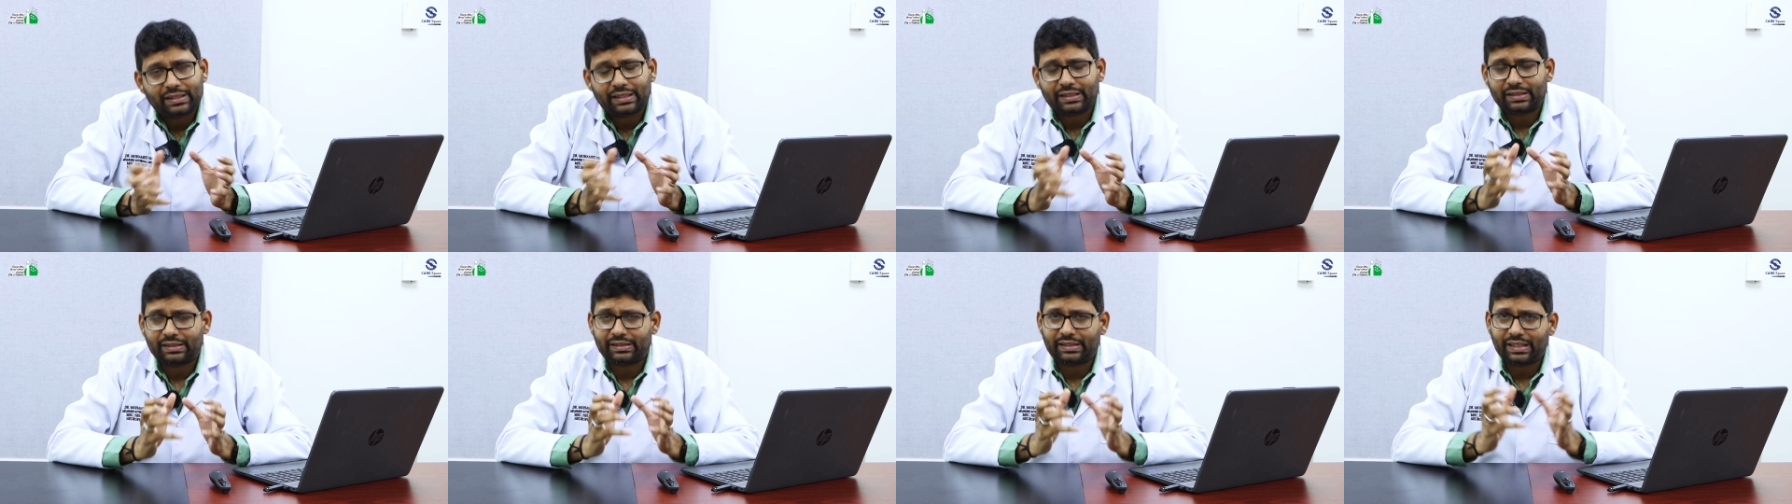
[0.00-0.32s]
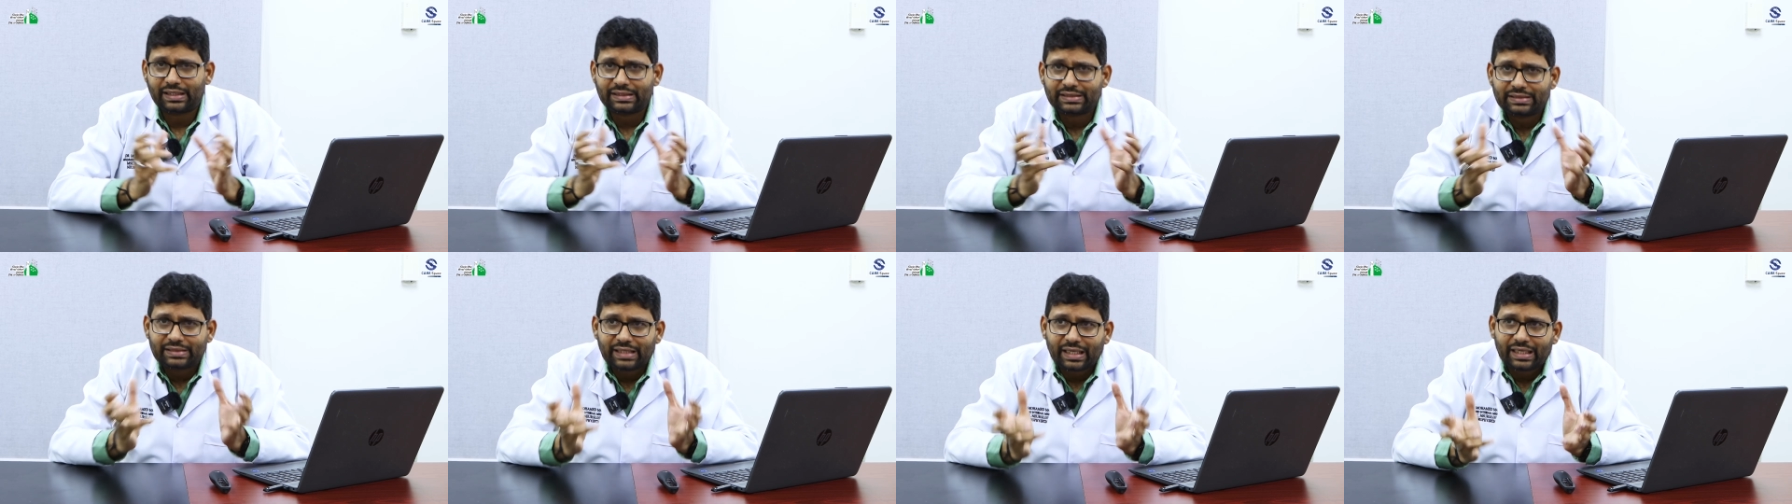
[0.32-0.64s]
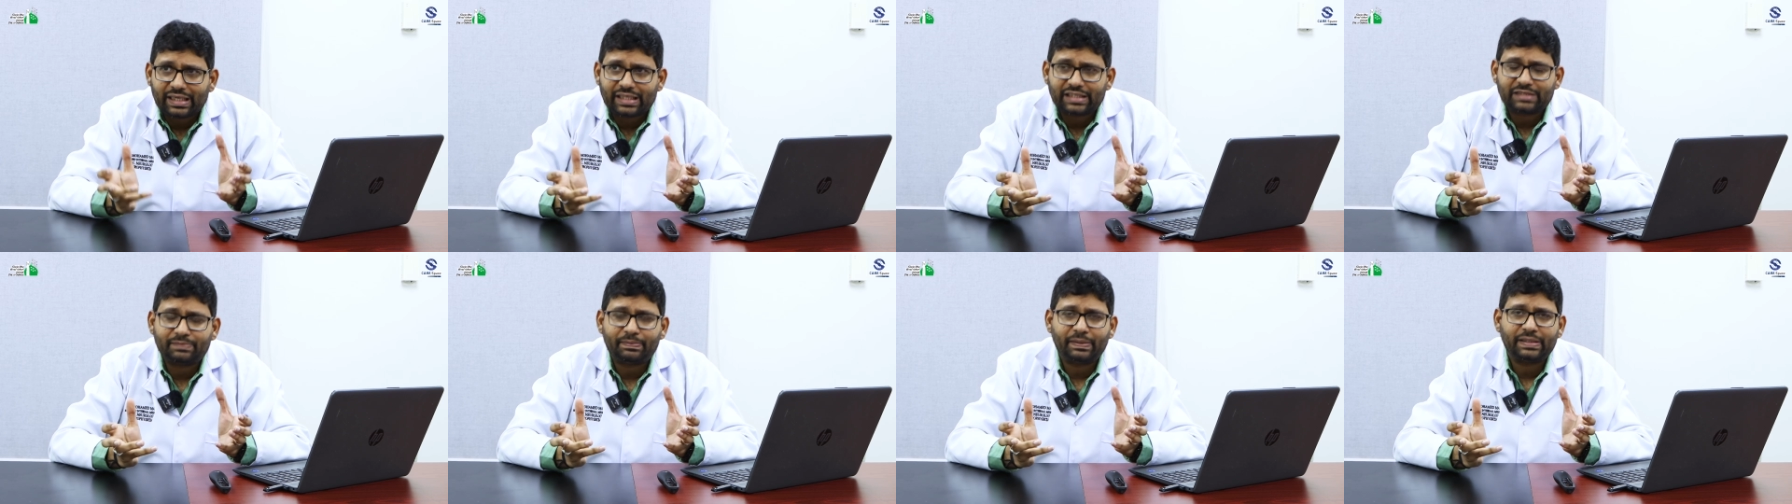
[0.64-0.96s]
the tests
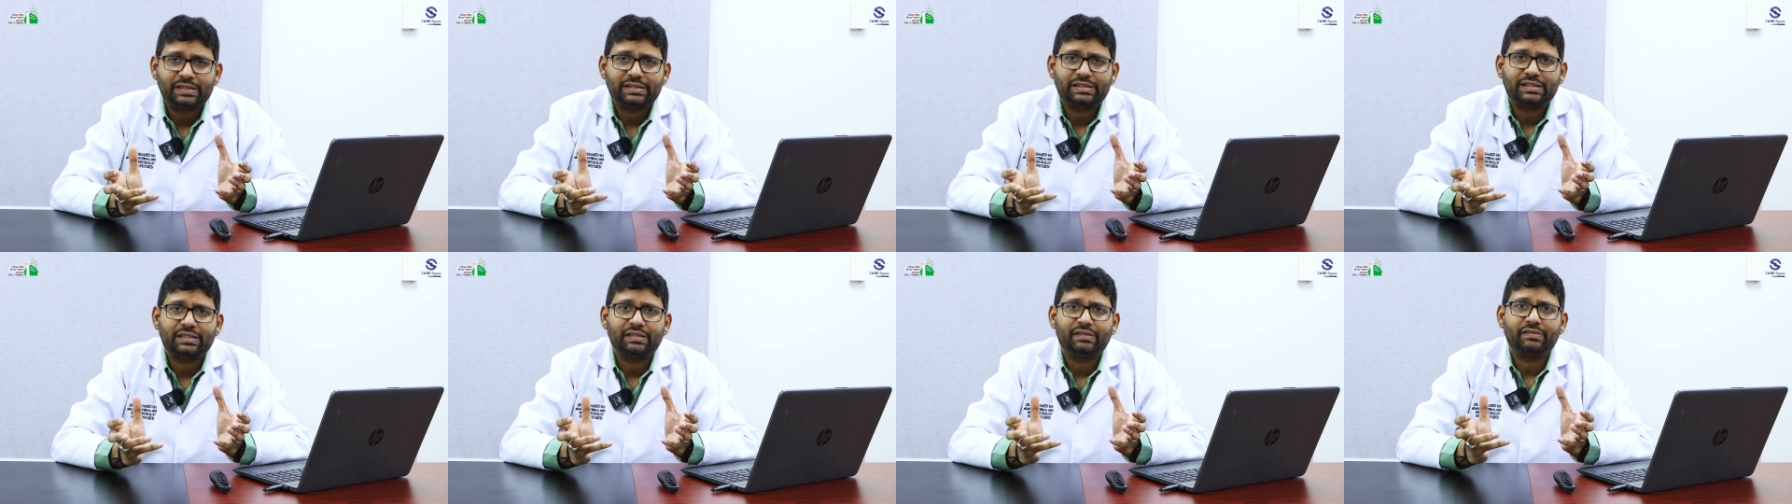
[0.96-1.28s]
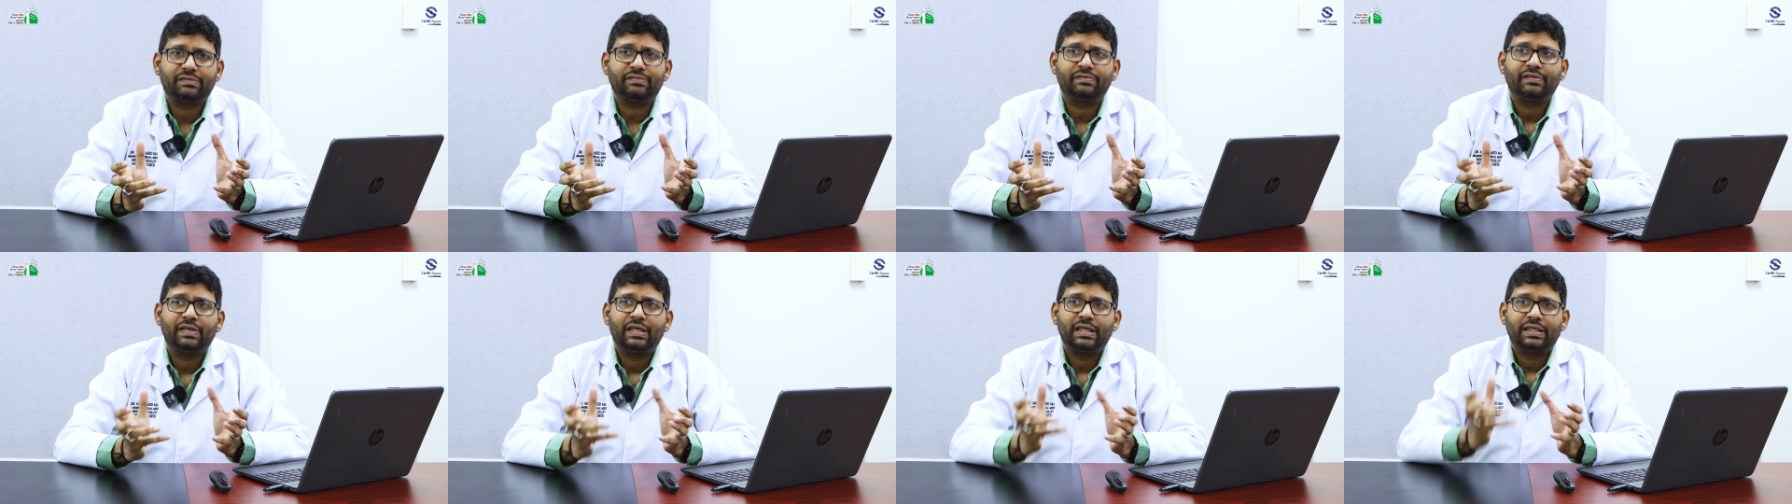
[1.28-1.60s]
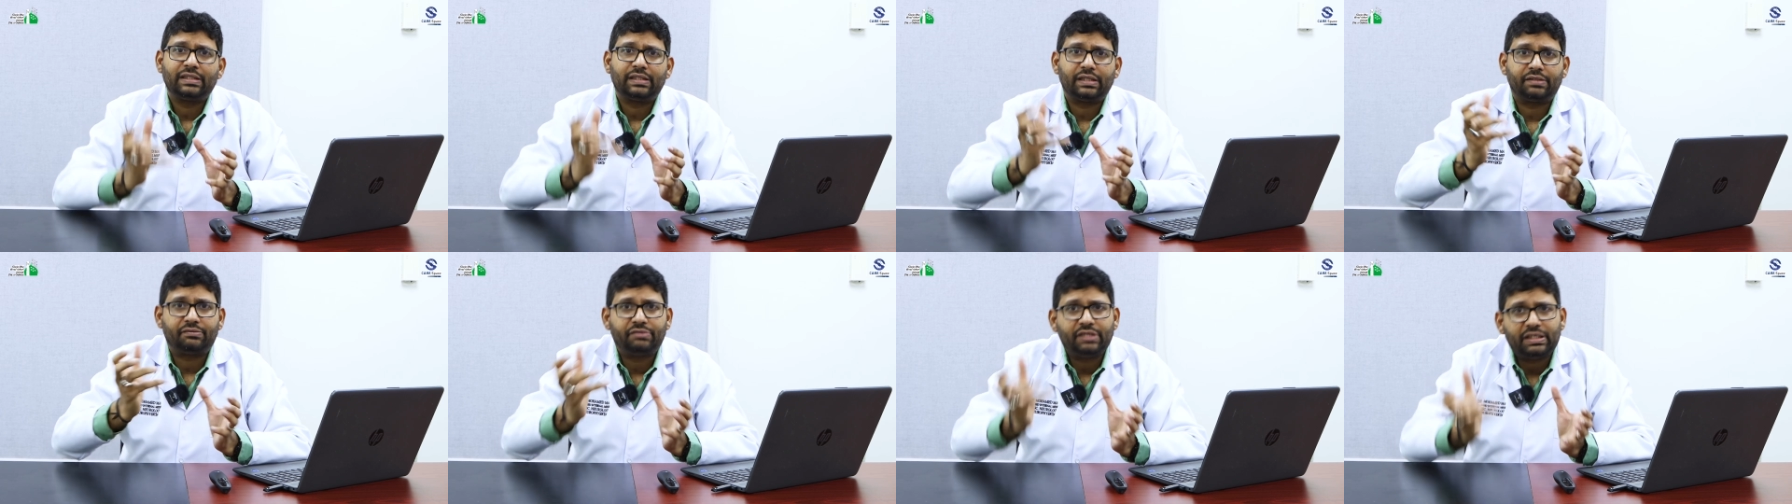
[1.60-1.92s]
are expensive,
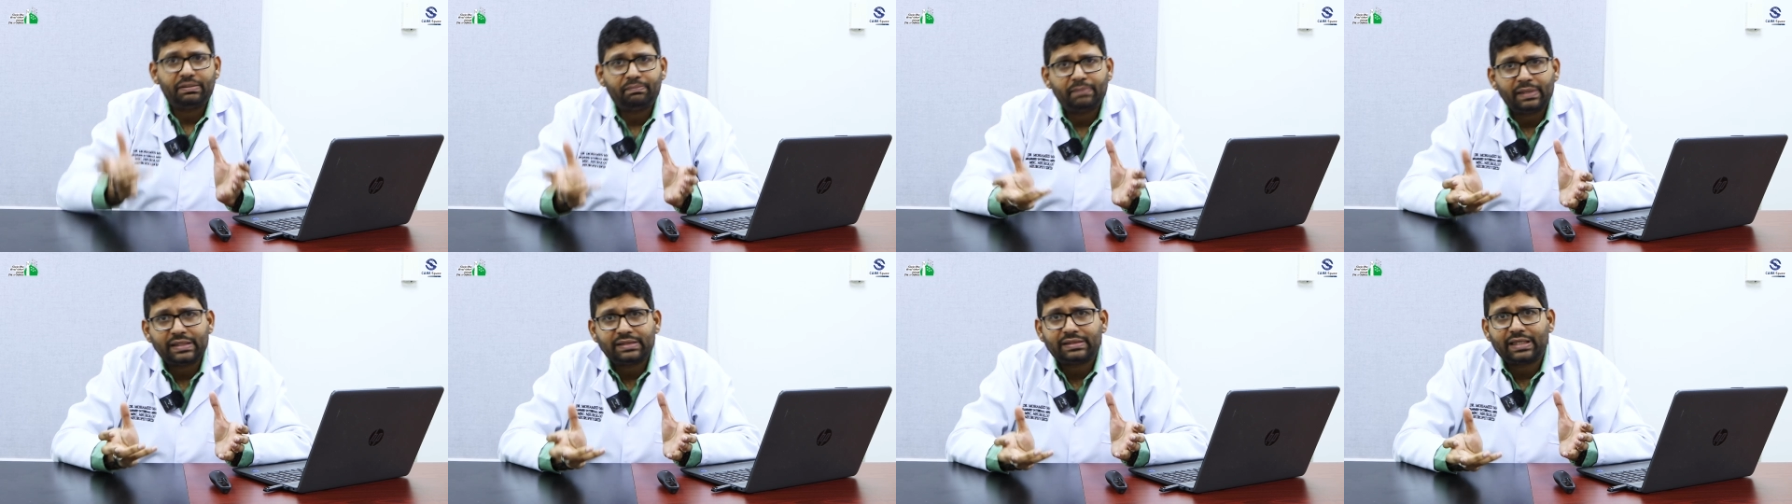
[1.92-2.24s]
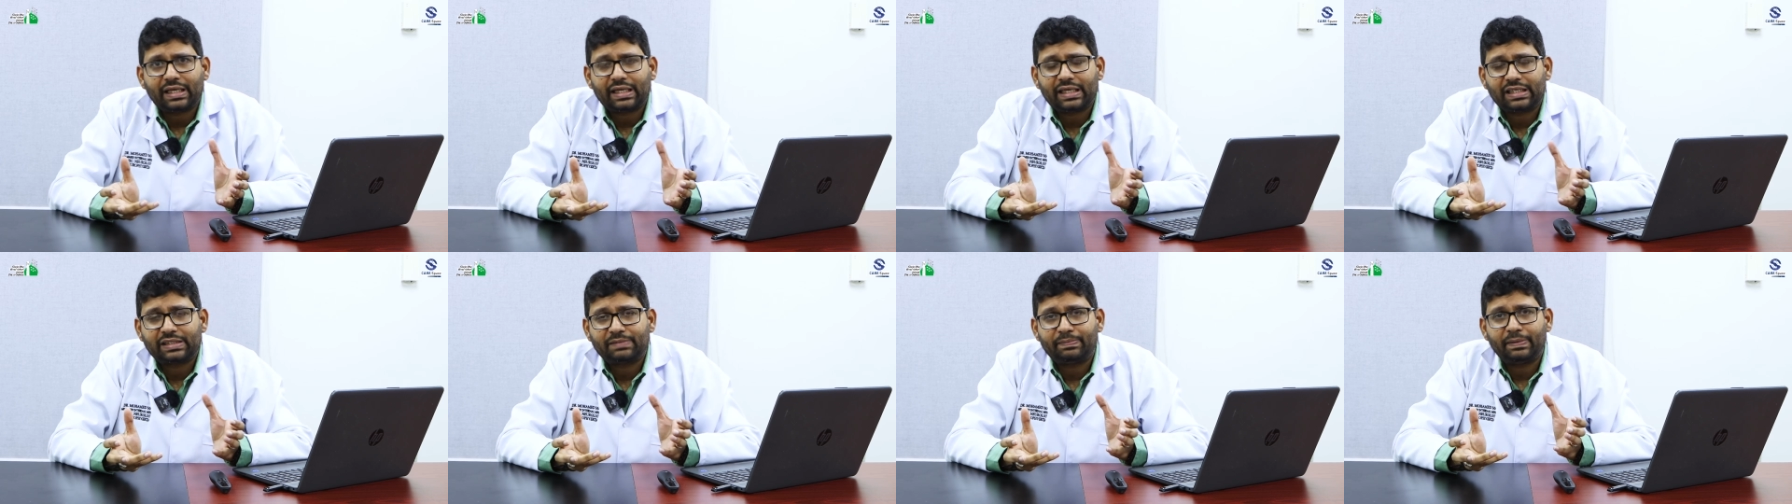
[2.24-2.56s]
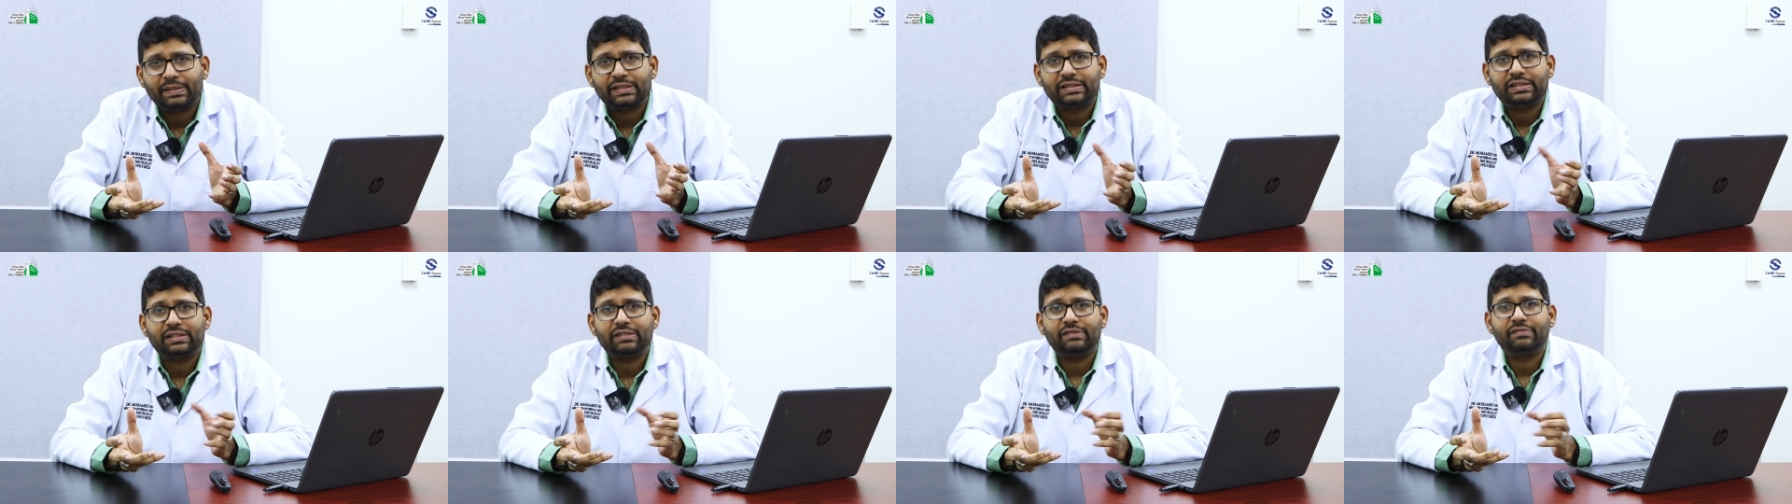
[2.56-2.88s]
the treatments are
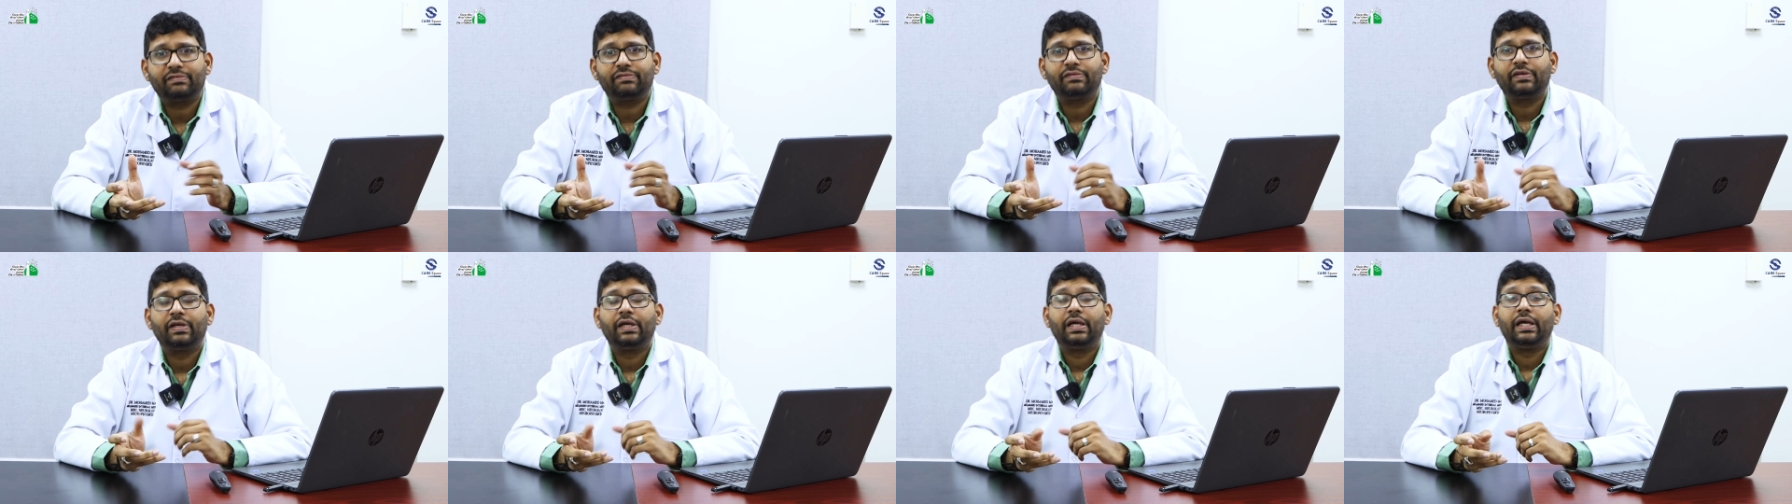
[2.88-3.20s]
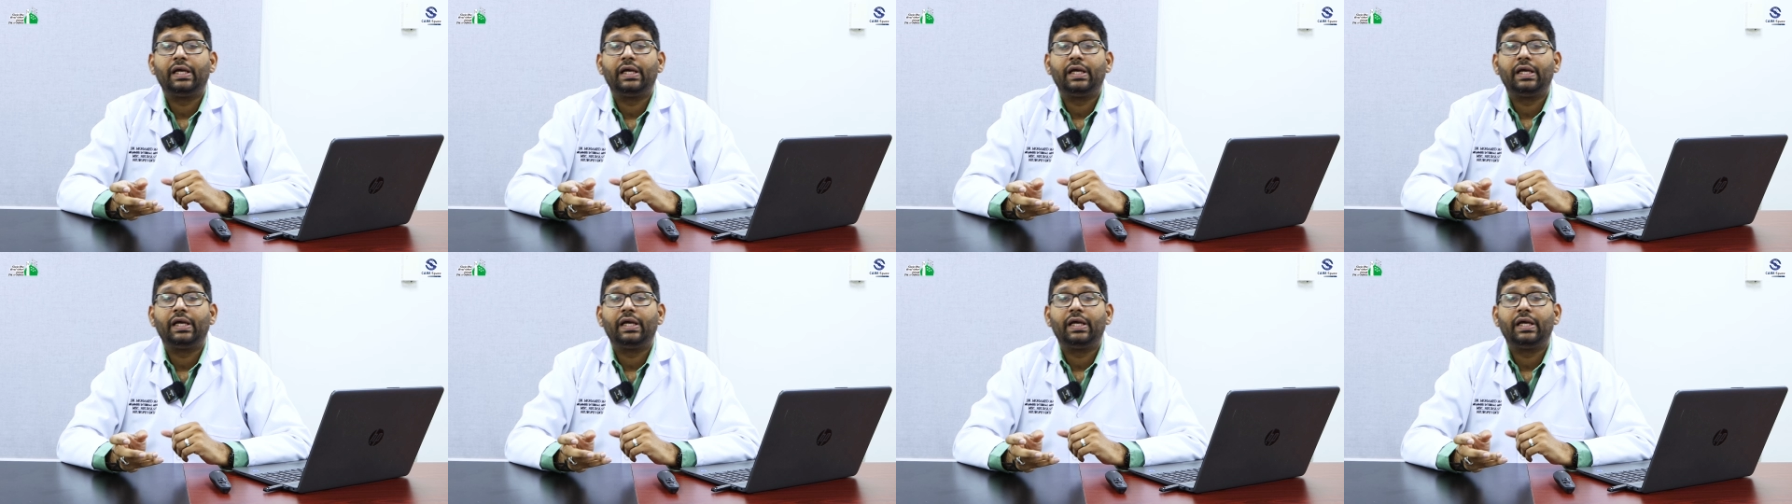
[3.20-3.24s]
expensive.